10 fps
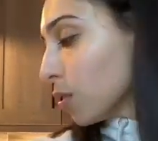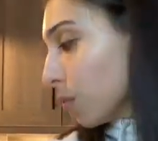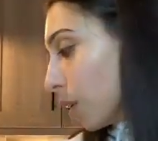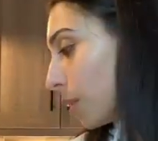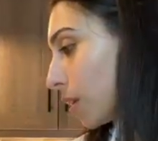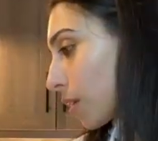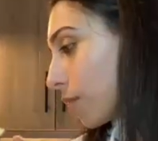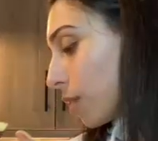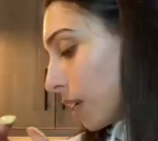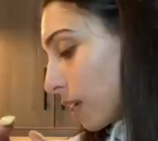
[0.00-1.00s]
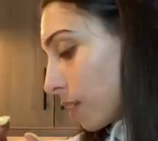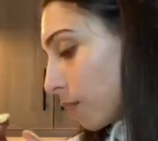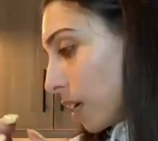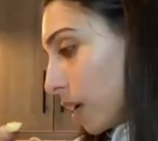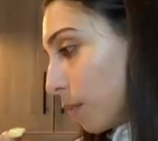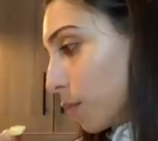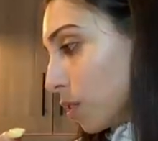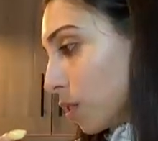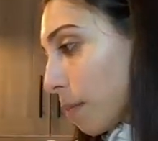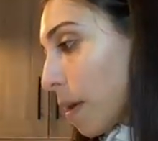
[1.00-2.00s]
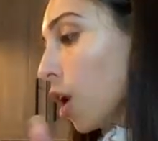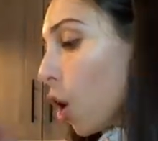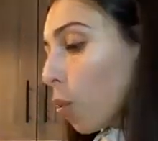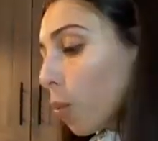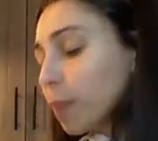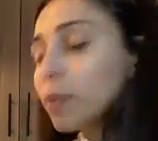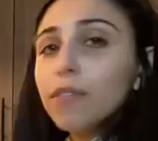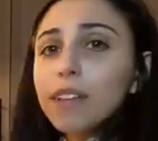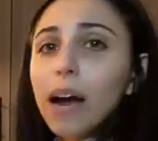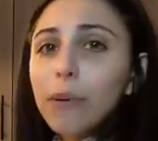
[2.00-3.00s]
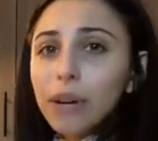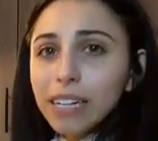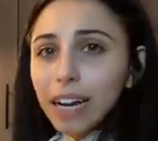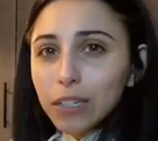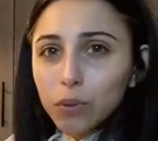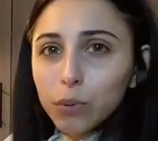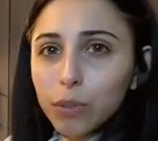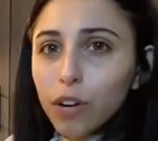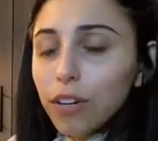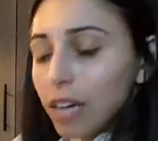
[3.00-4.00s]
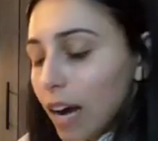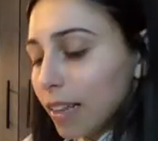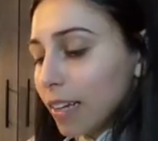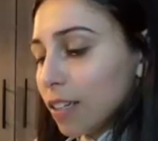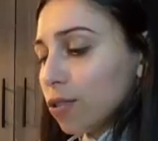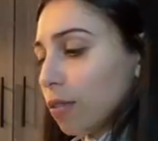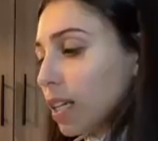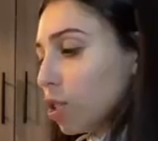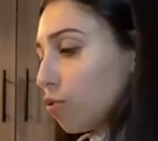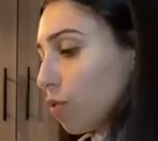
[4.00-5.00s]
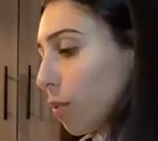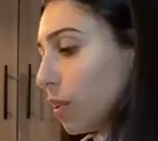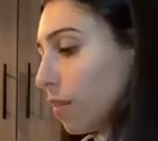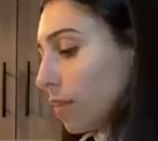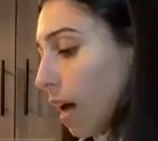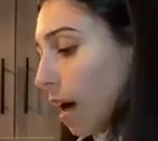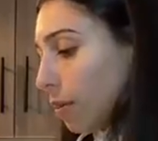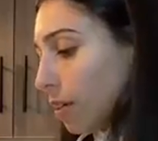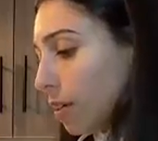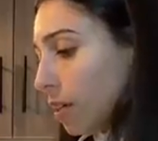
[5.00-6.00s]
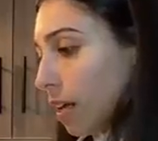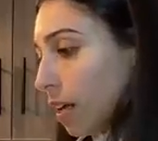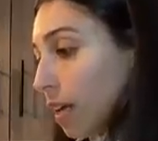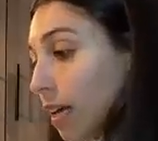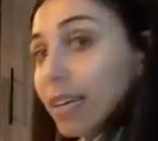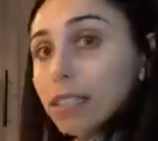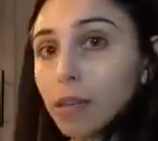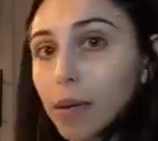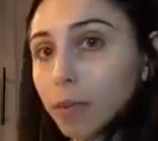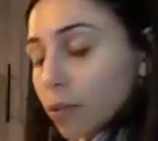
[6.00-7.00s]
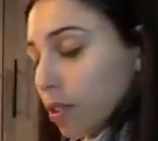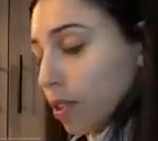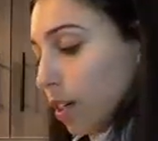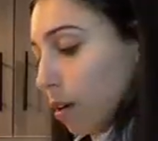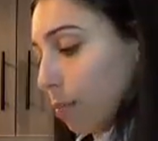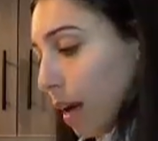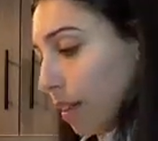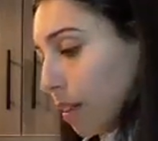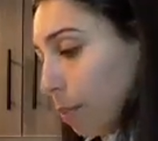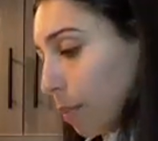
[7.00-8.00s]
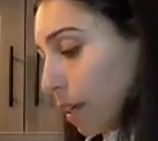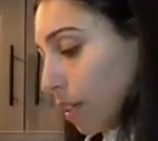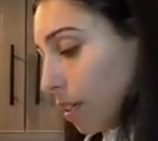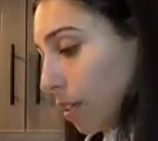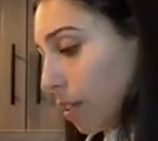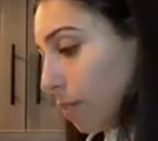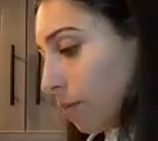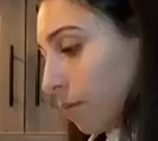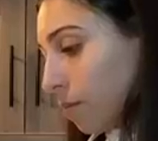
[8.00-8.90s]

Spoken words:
What are we looking for next? I think I'm losing my mind. Oh, we're gonna put the flour in next, which we already highlighted. So let's throw in the flour into the maple syrup and the butter.